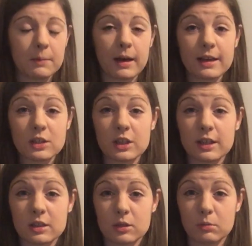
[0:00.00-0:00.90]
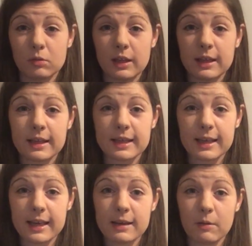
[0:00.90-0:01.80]
But actually there's some really
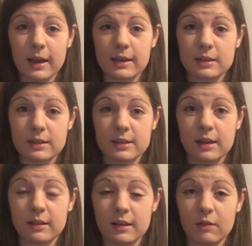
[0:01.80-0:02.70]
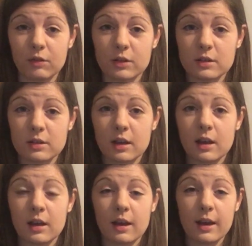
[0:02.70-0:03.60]
key ways to tell the difference.
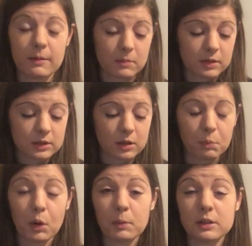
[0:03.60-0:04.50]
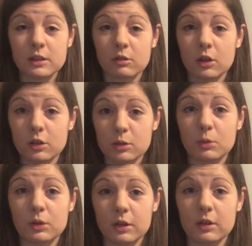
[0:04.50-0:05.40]
Um, so porpoises are a lot
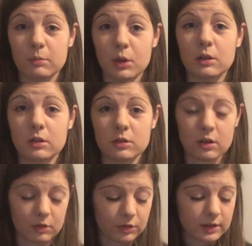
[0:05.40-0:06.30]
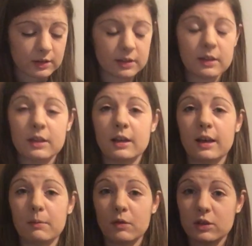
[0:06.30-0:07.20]
smaller than bottlenose dolphins.
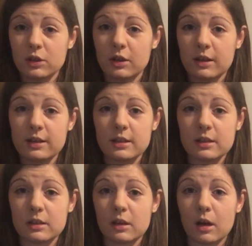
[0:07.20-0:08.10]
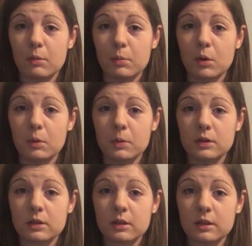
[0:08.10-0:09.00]
Um, if I show you this, this is a harbour porpoise
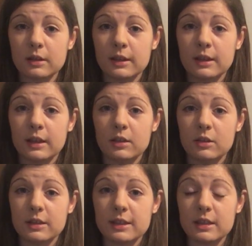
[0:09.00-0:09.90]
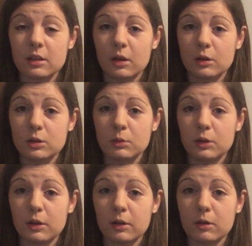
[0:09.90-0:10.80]
skull, and you can see it's a lot
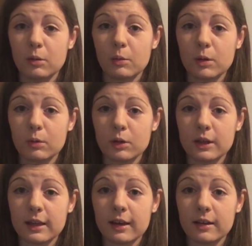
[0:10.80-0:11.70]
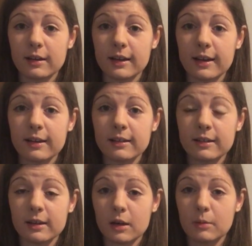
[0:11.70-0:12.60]
smaller than the one we were looking at earlier,
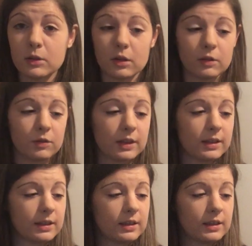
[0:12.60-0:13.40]
the common dolphin.